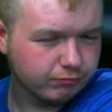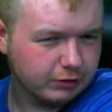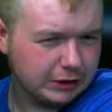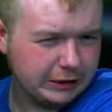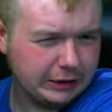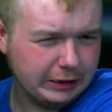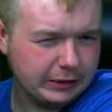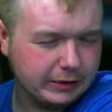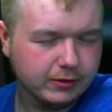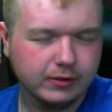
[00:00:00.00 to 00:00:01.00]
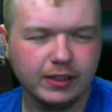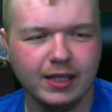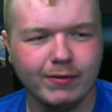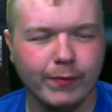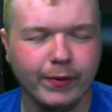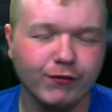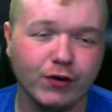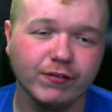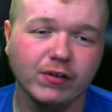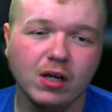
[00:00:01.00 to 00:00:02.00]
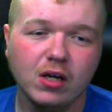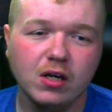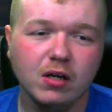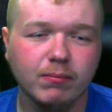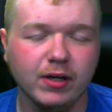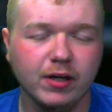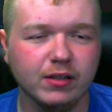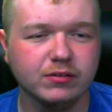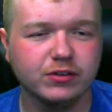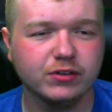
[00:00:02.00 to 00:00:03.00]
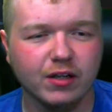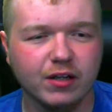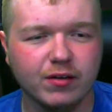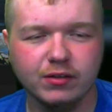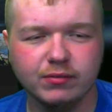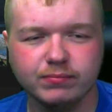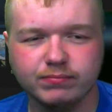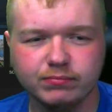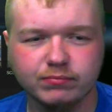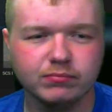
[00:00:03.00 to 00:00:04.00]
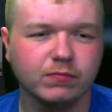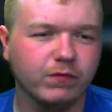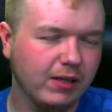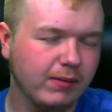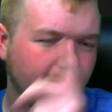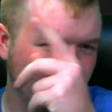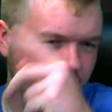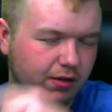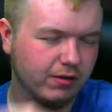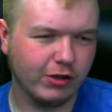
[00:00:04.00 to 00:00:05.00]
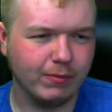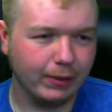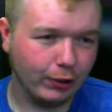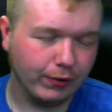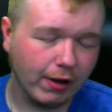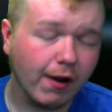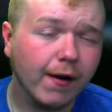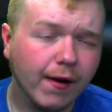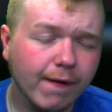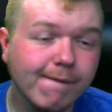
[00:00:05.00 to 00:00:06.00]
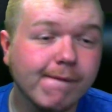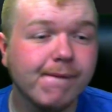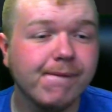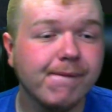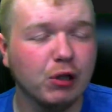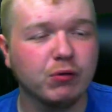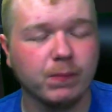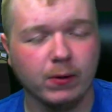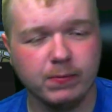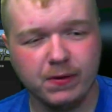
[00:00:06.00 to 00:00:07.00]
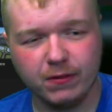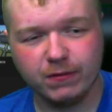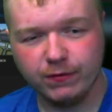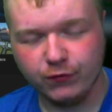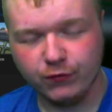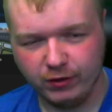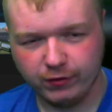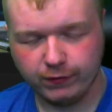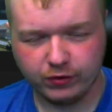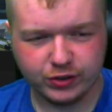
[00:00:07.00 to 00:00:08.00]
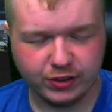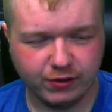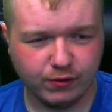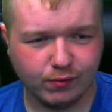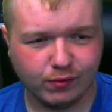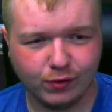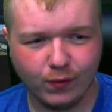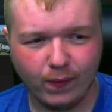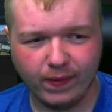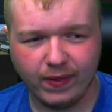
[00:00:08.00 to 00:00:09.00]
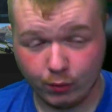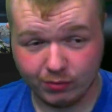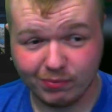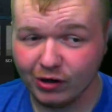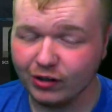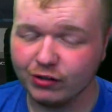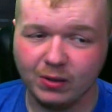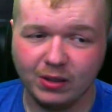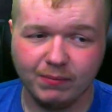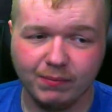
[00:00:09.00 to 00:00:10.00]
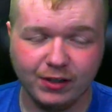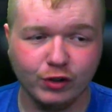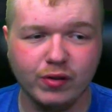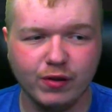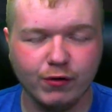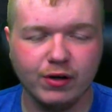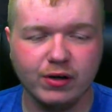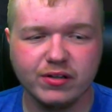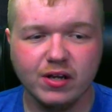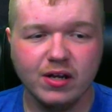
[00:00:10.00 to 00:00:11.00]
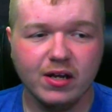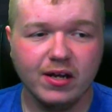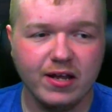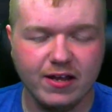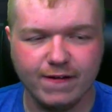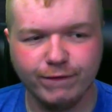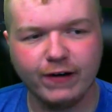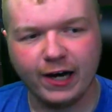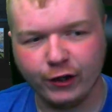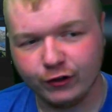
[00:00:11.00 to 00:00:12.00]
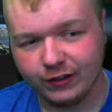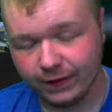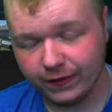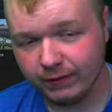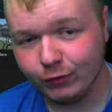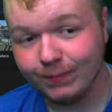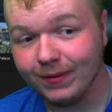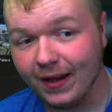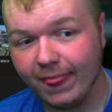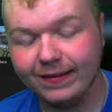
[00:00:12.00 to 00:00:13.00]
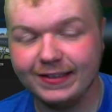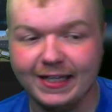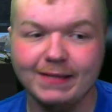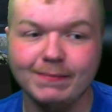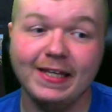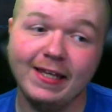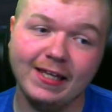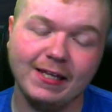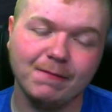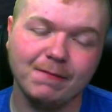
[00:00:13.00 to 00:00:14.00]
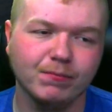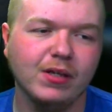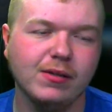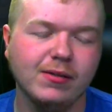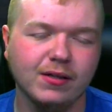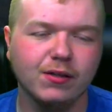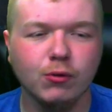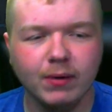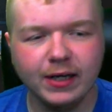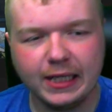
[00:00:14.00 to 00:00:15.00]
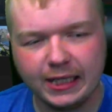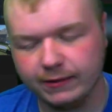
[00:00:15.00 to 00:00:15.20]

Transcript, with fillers: Eh. King of Inferno. But Shotza um, Flamehead and Scooby Doo there. Those are probably the three from Medieval engineers, so that would possibly be a good series if I get them to play the damn game. They say it's too buggy.